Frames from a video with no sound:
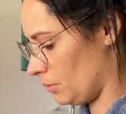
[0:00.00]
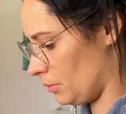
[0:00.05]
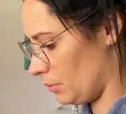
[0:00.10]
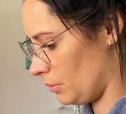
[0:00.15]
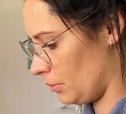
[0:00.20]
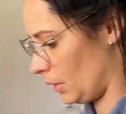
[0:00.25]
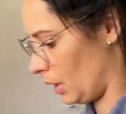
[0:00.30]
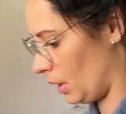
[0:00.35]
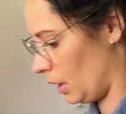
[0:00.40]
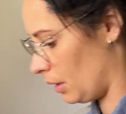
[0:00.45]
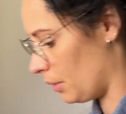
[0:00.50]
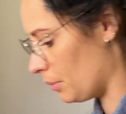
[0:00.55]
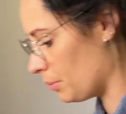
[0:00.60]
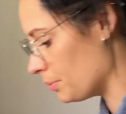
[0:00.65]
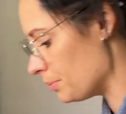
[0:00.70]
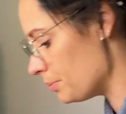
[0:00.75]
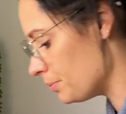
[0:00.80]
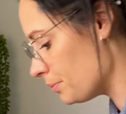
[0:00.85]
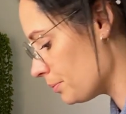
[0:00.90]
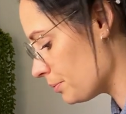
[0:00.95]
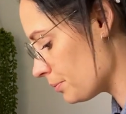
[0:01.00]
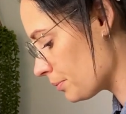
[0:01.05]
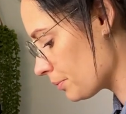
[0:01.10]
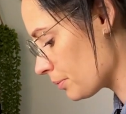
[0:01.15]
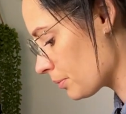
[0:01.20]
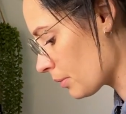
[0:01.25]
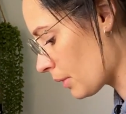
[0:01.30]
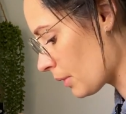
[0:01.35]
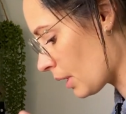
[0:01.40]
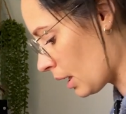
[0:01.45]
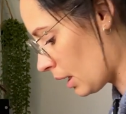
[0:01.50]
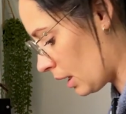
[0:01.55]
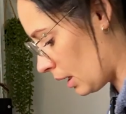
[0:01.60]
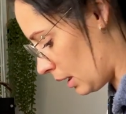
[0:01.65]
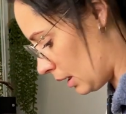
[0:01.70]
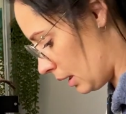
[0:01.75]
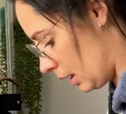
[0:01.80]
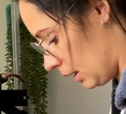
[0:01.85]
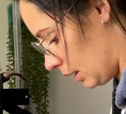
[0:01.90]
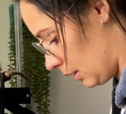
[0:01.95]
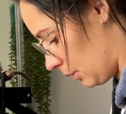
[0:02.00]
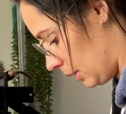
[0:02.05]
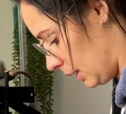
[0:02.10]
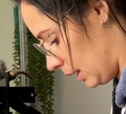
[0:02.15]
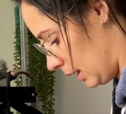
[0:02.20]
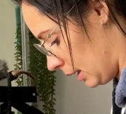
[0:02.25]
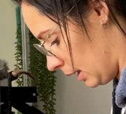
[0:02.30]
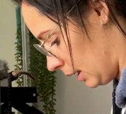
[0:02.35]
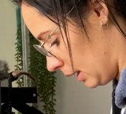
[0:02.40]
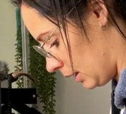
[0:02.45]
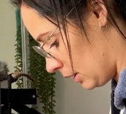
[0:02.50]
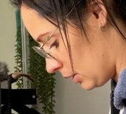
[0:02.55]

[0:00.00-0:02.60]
No. I think the way I had it